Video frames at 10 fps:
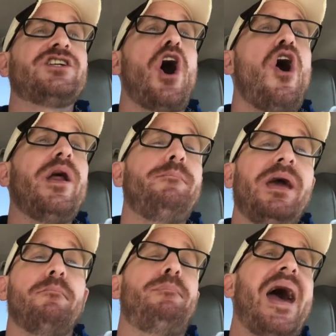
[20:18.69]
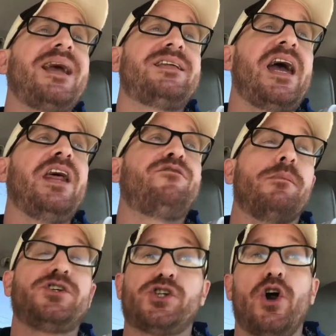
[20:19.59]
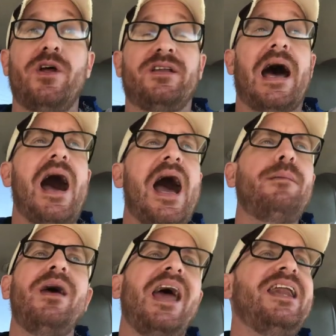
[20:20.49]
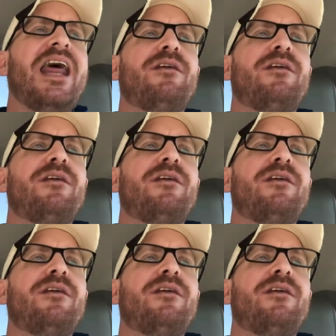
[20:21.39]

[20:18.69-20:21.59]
and it's already being backdated from certain time.